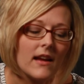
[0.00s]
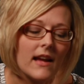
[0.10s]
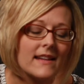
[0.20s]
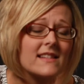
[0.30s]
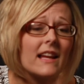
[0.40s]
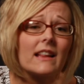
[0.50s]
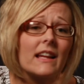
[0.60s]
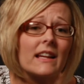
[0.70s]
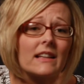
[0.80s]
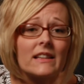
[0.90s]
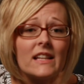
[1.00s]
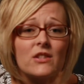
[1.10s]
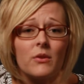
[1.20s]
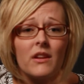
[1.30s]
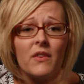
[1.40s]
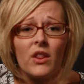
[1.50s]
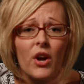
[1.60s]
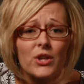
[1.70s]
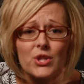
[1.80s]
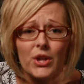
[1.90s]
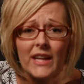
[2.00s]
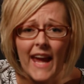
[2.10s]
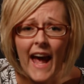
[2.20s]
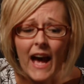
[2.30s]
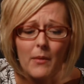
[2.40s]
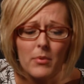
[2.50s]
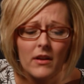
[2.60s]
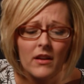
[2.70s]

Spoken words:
is likely going to lead to an even larger gap